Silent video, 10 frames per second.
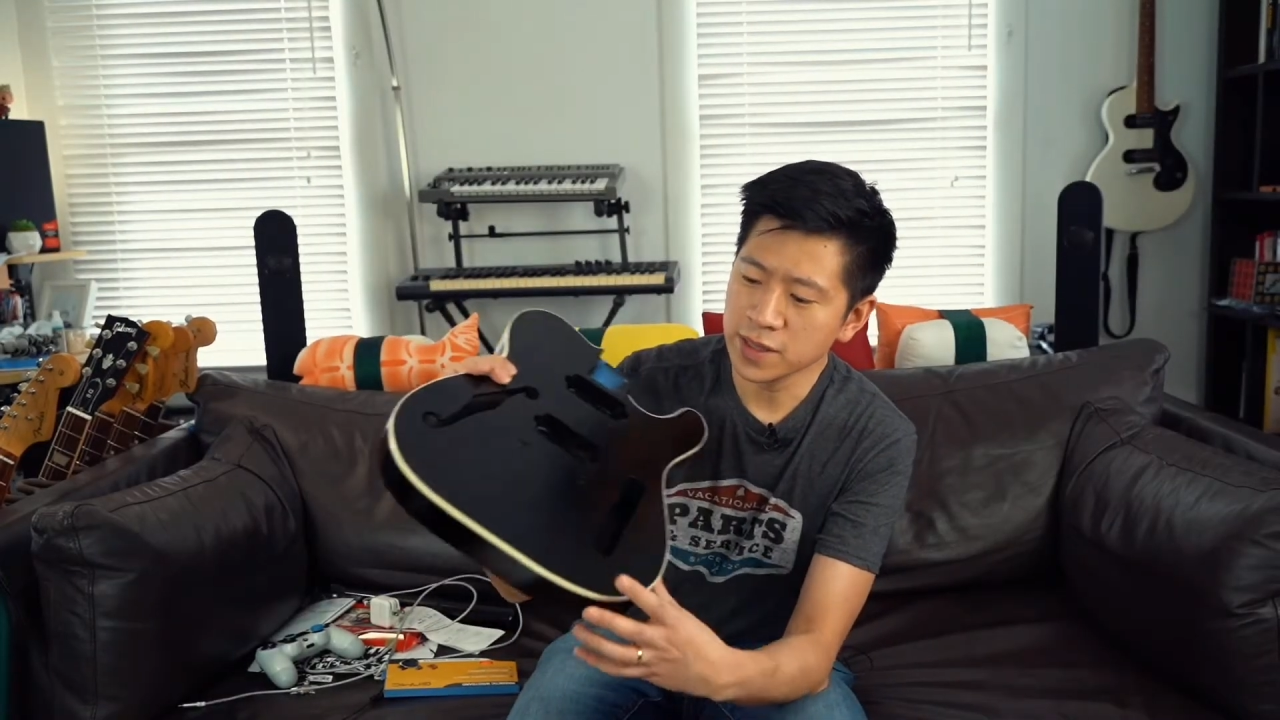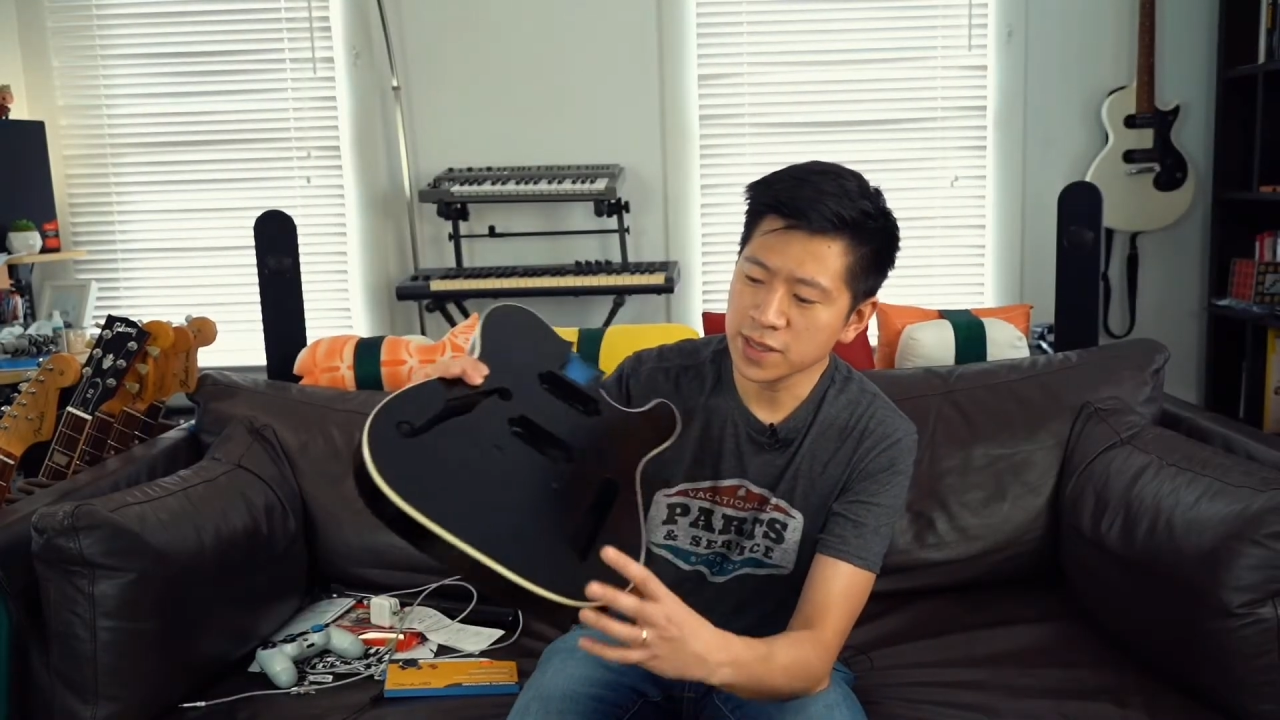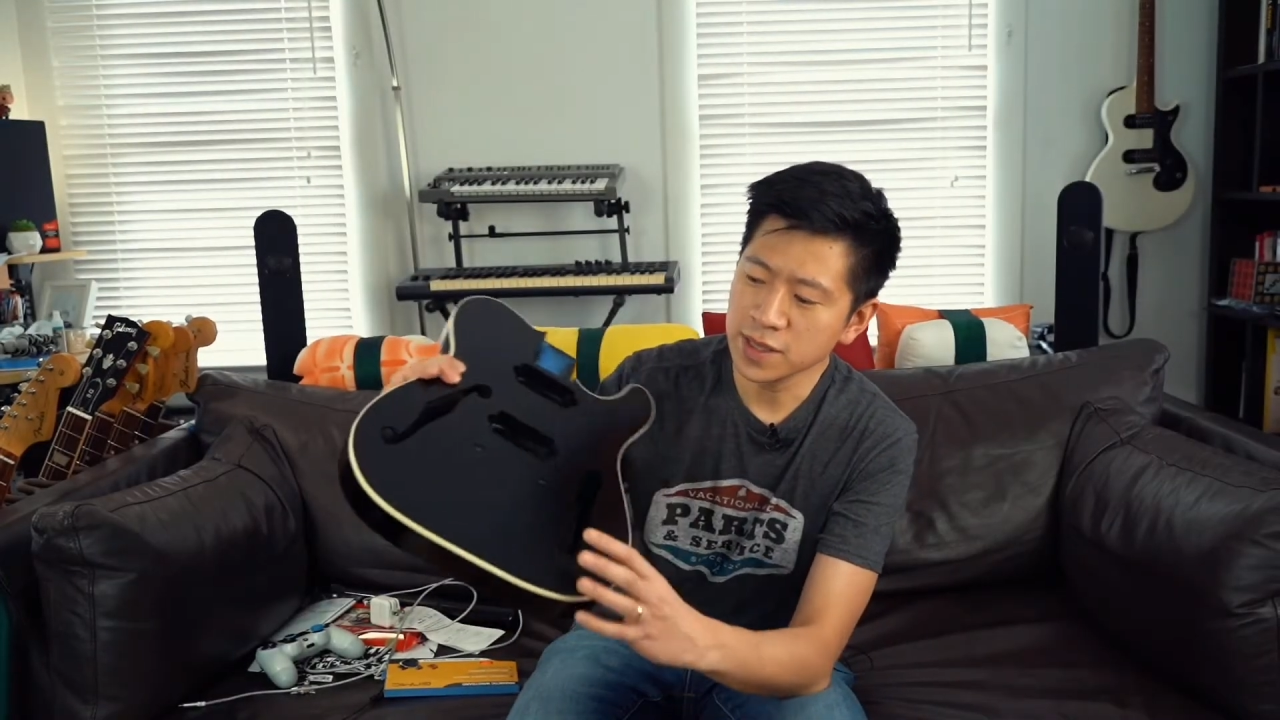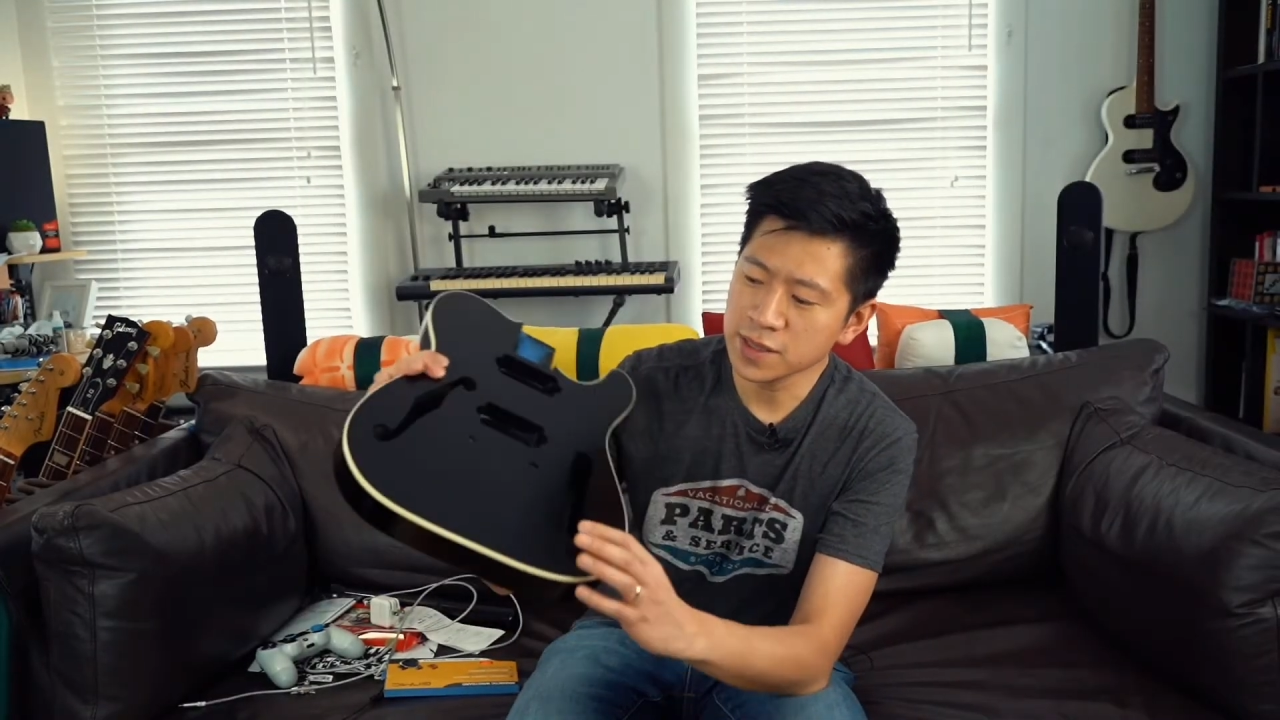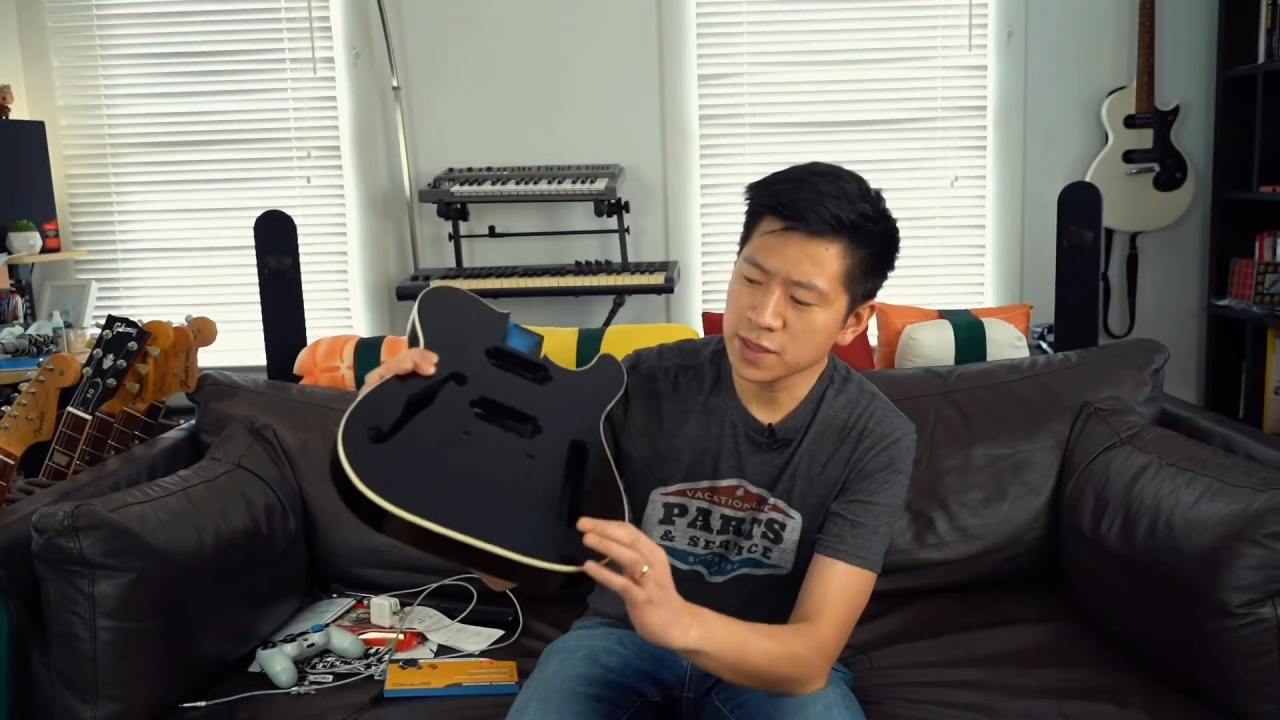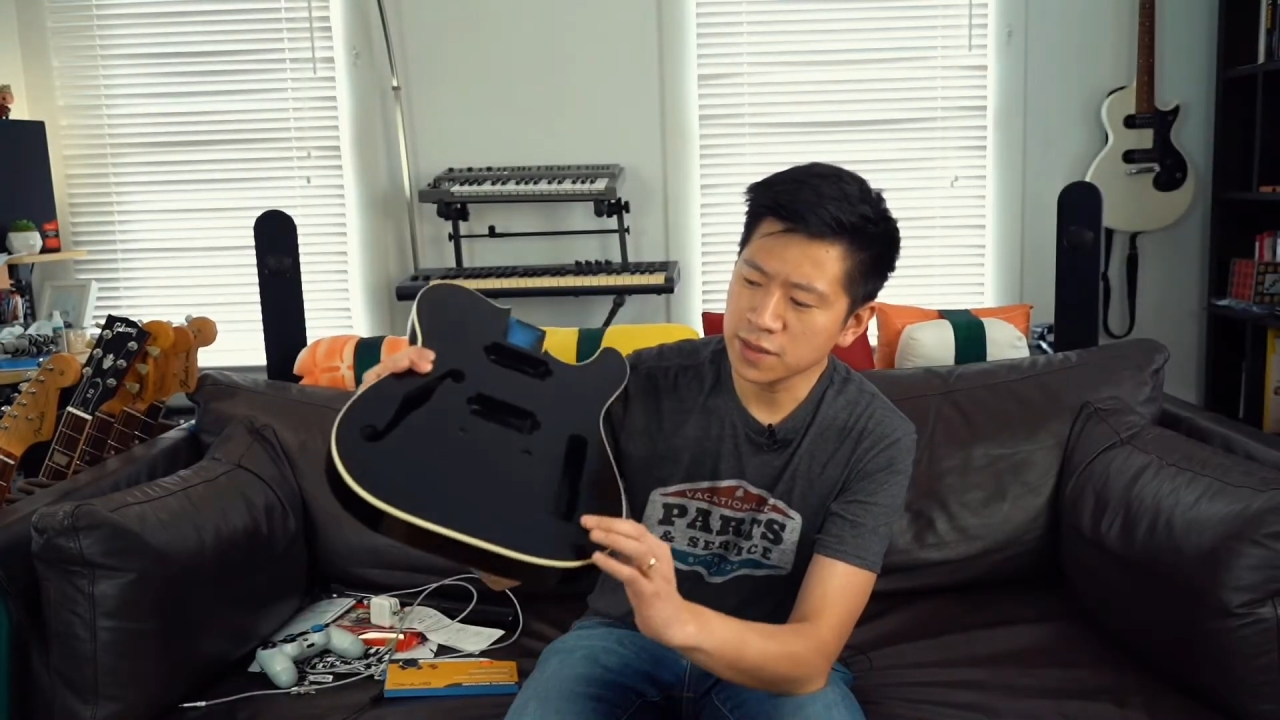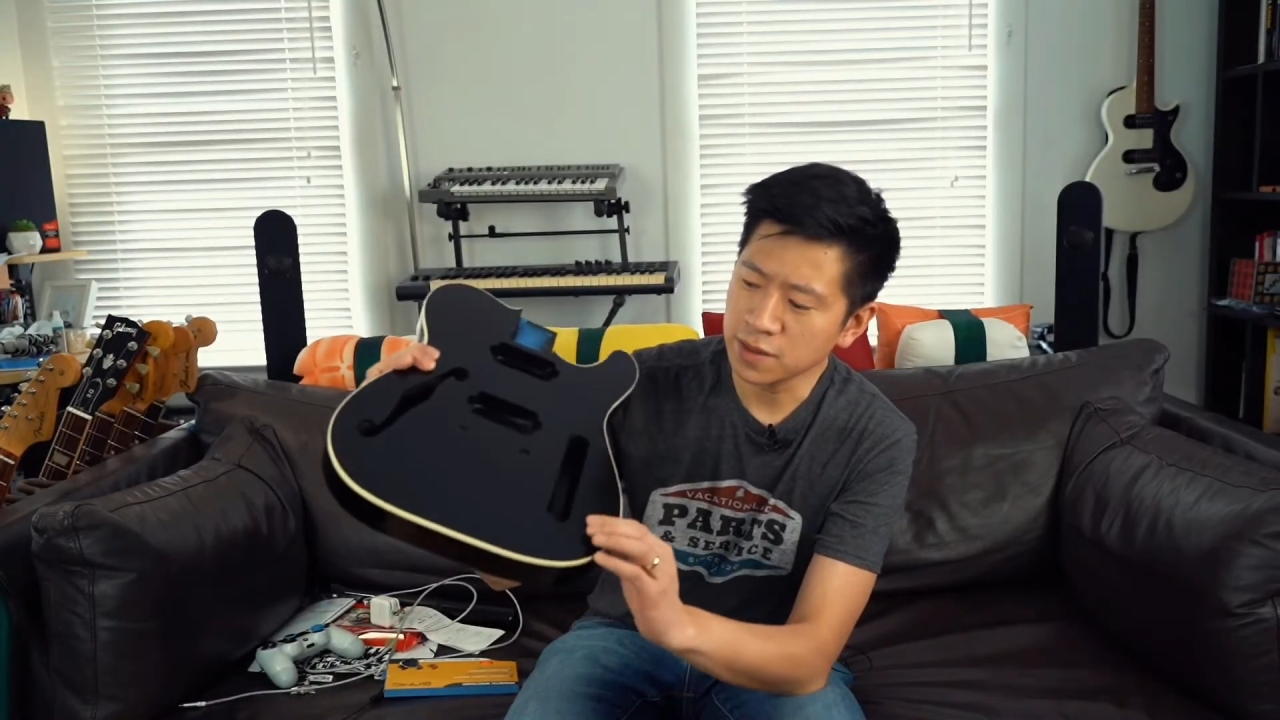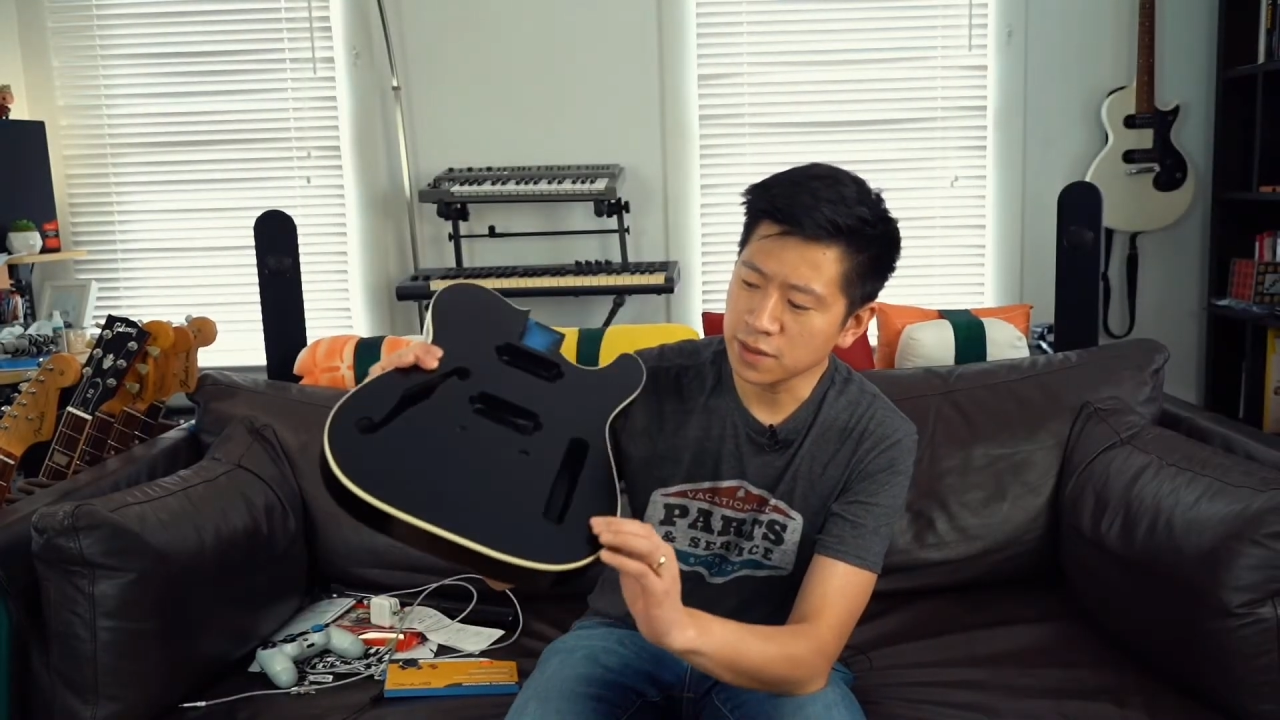isn't